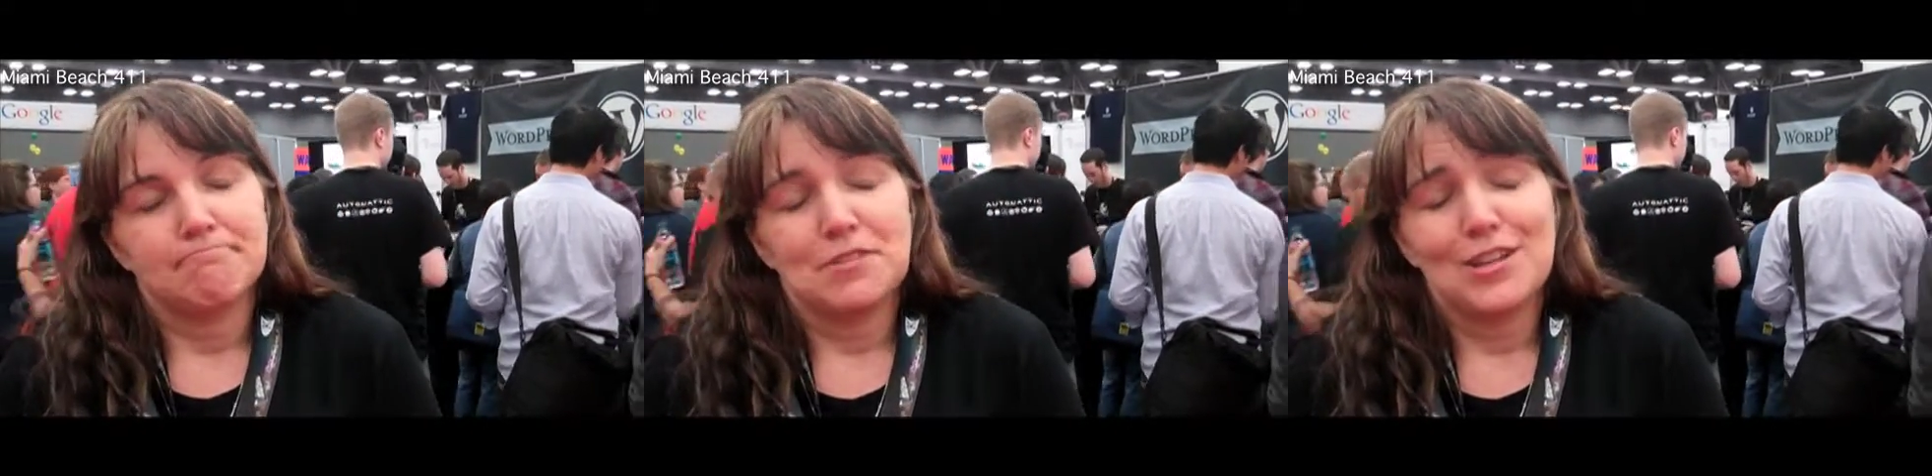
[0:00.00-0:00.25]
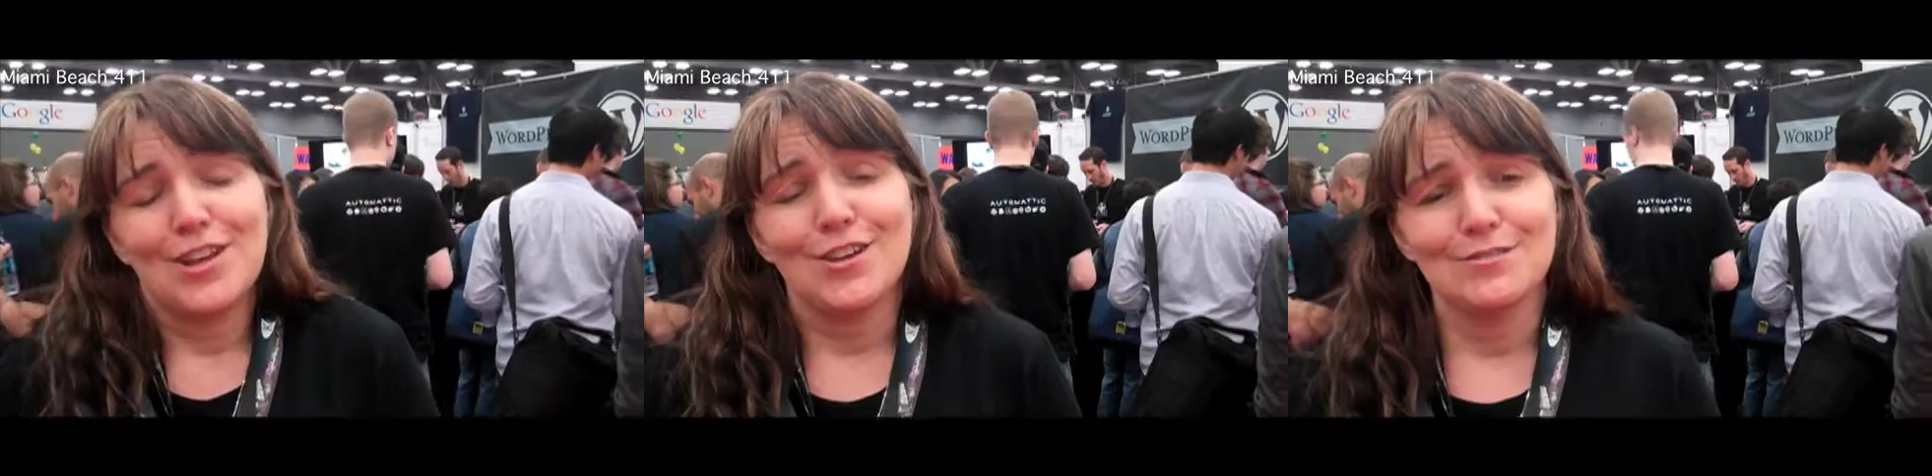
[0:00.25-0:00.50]

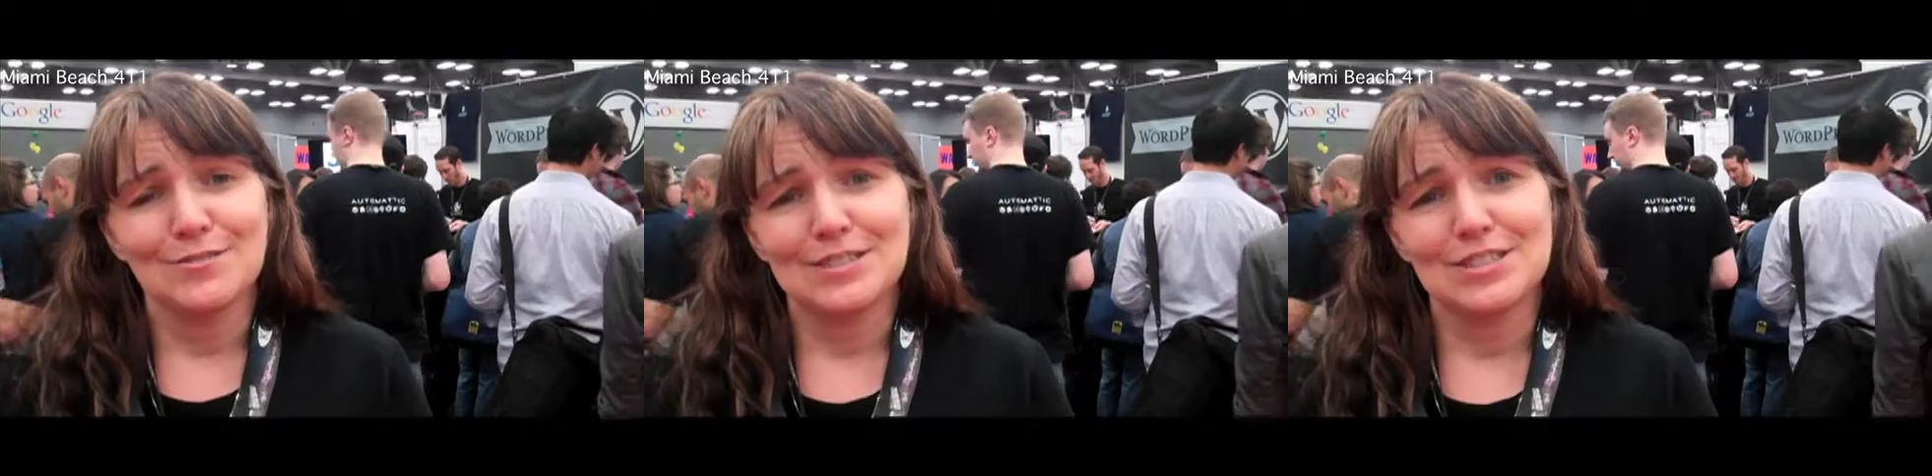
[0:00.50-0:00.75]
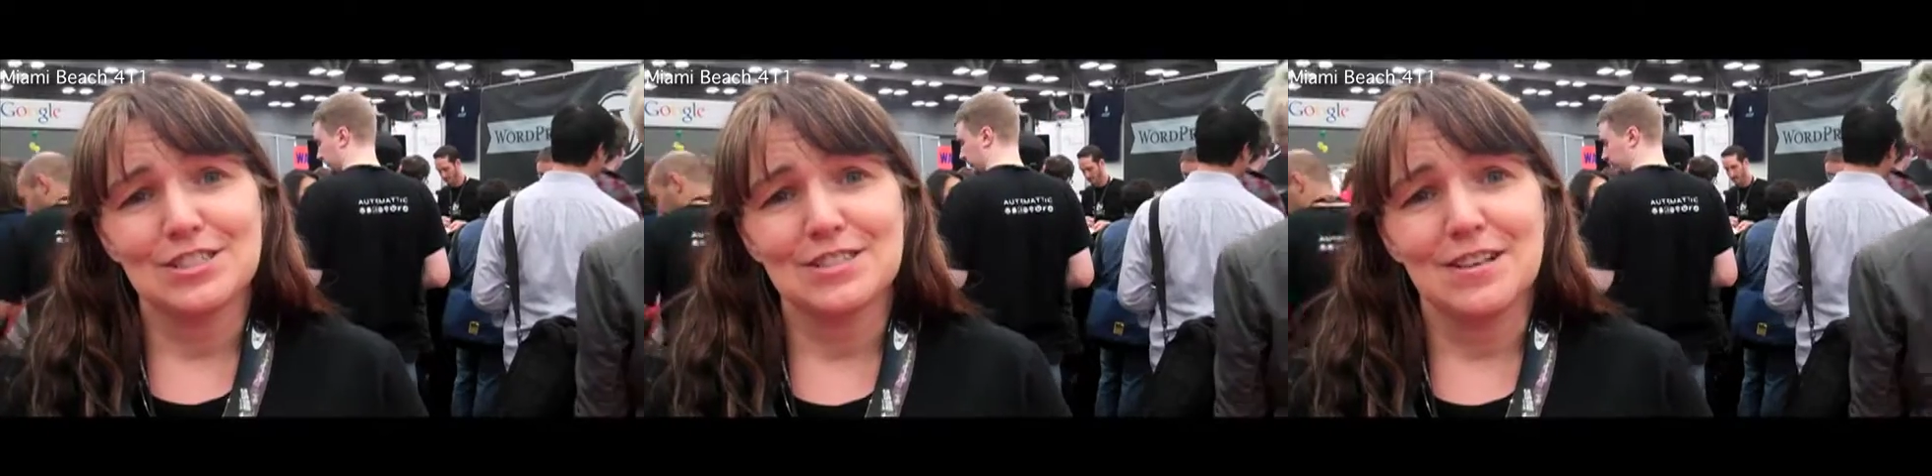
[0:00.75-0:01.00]
You know,
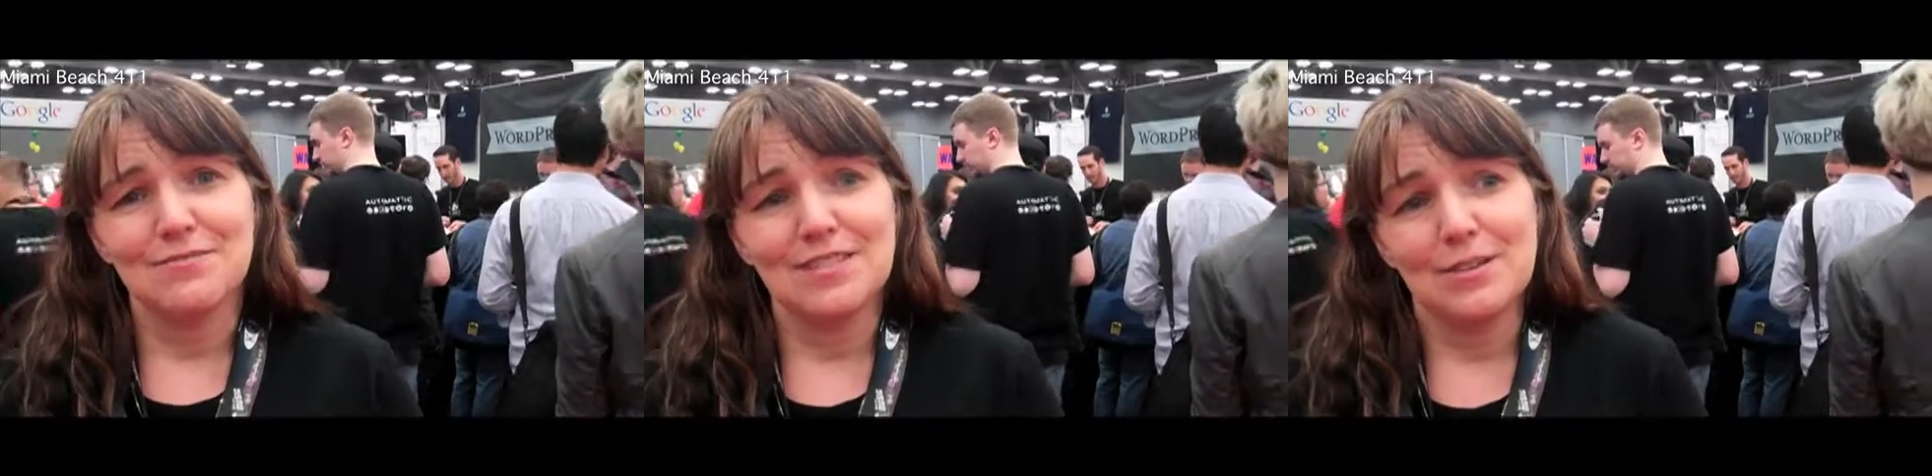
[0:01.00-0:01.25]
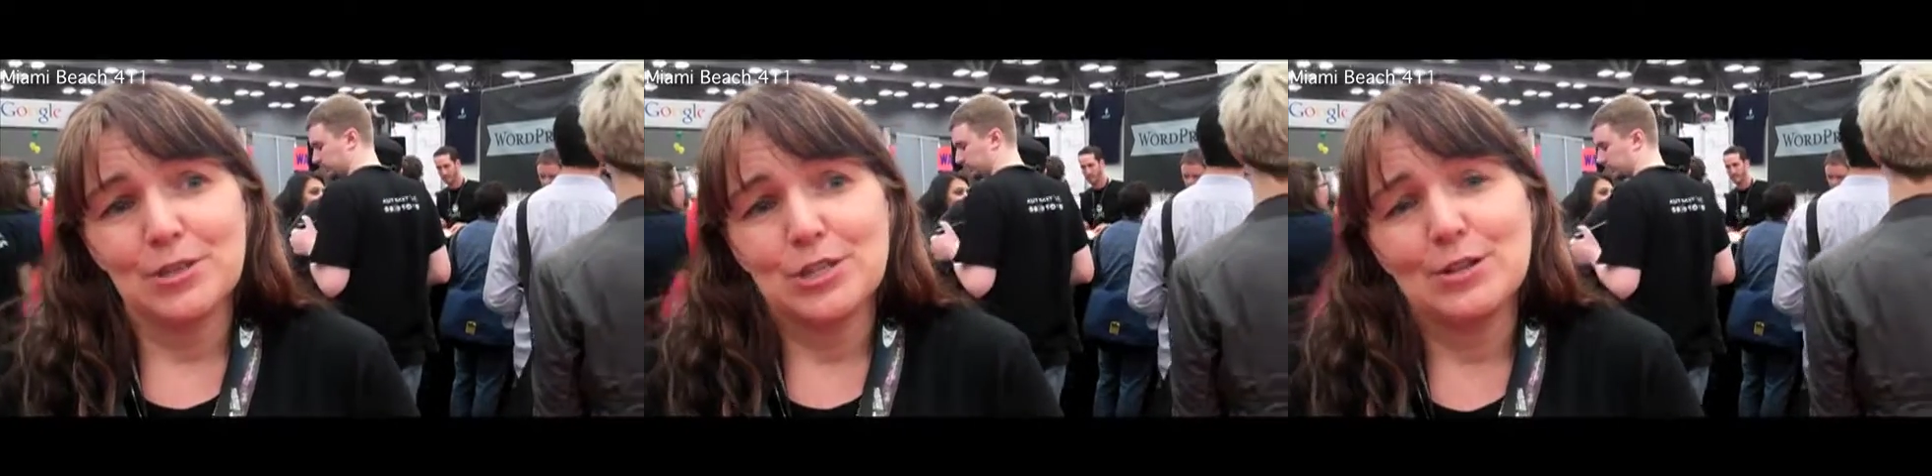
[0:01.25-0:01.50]

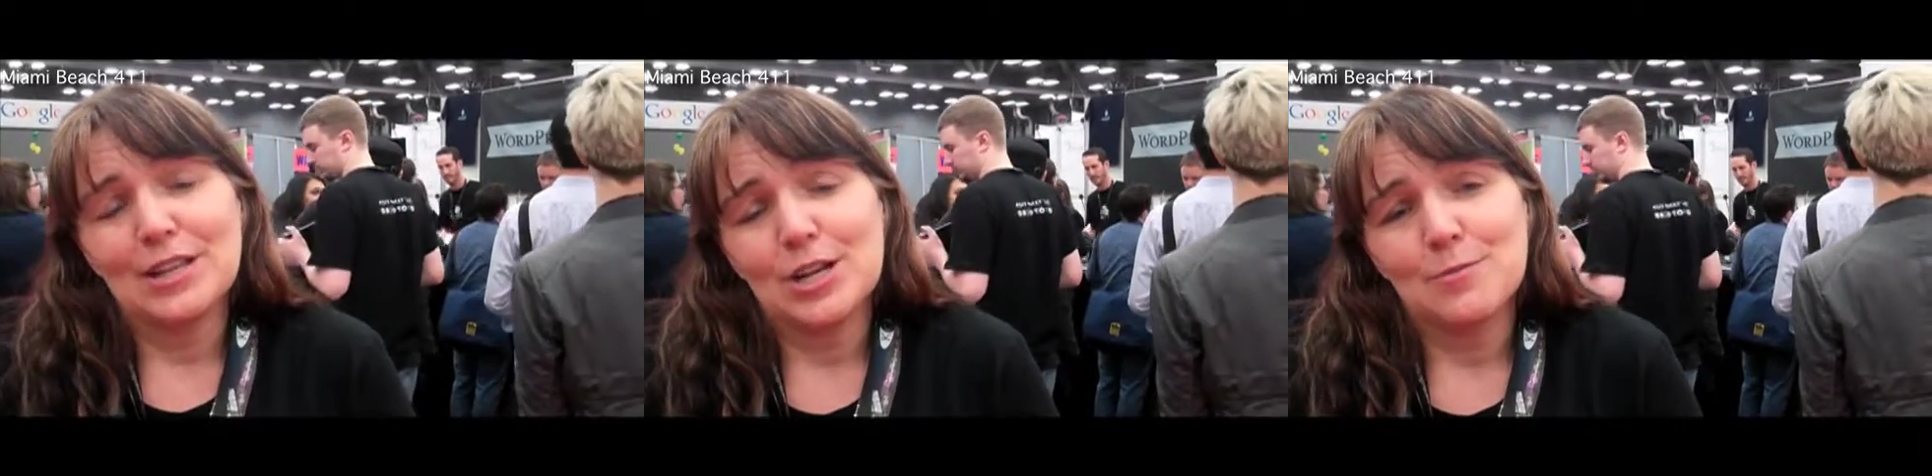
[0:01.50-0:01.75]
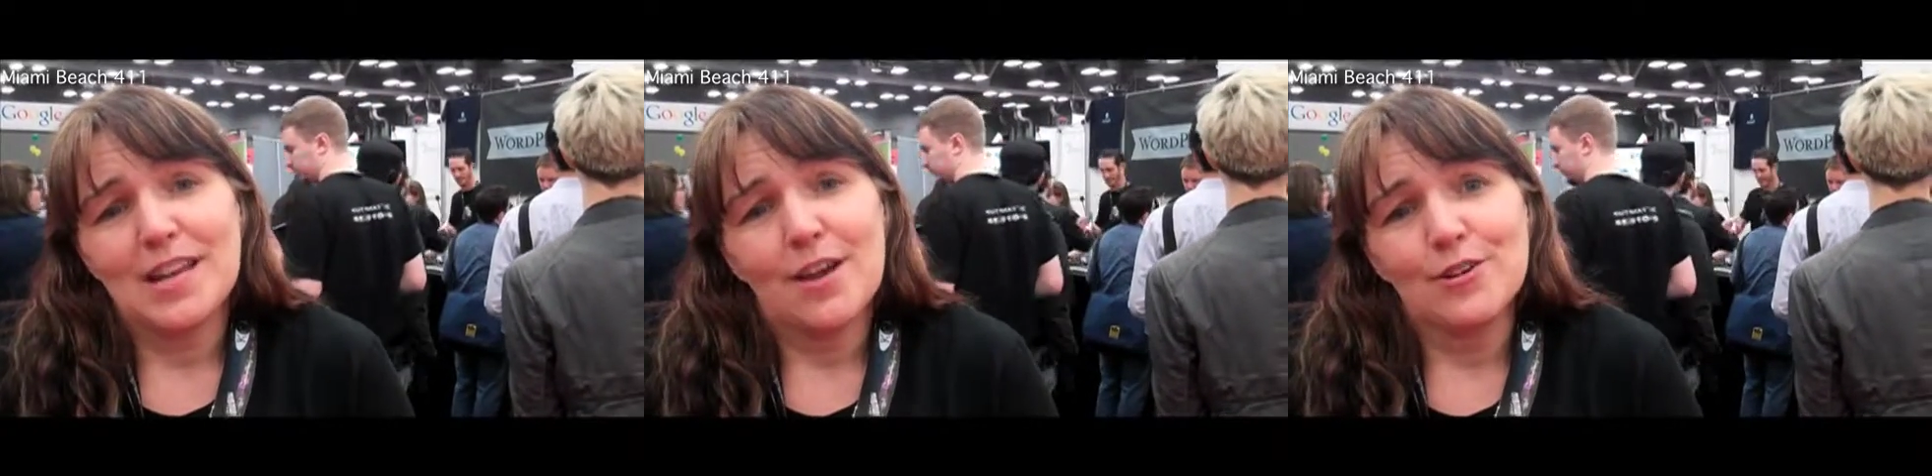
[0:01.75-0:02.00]
we do a
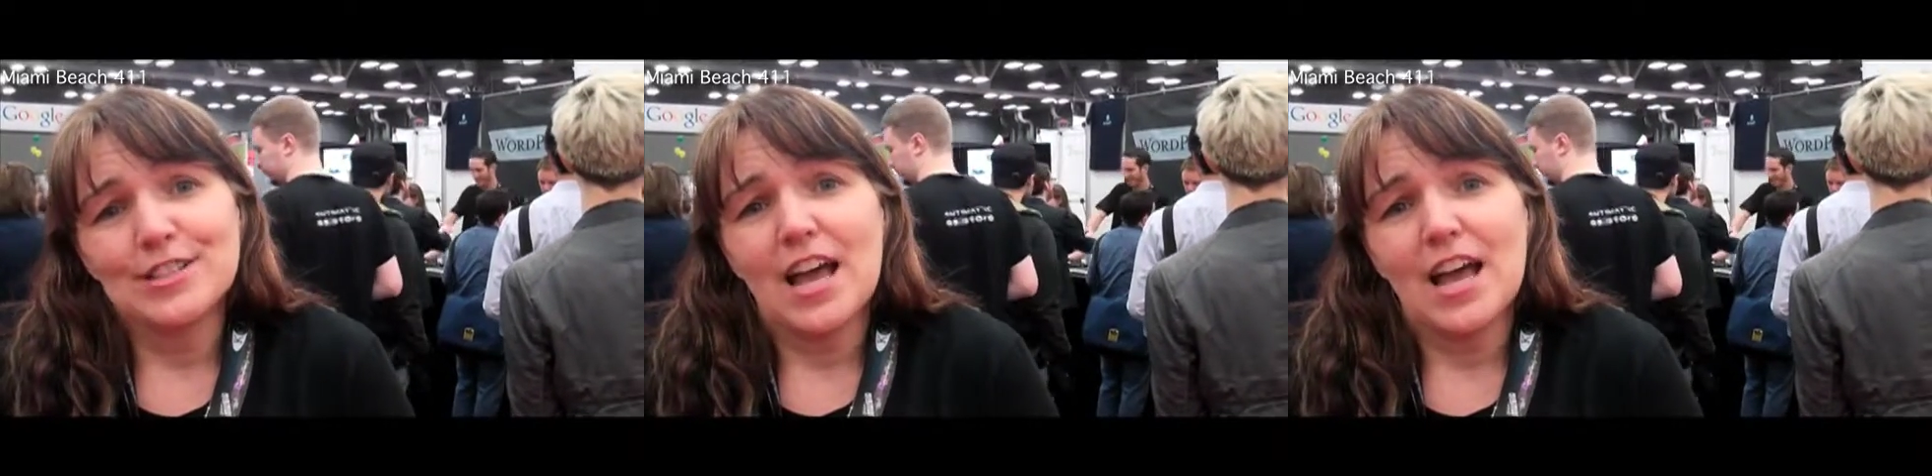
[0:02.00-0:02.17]
little bit every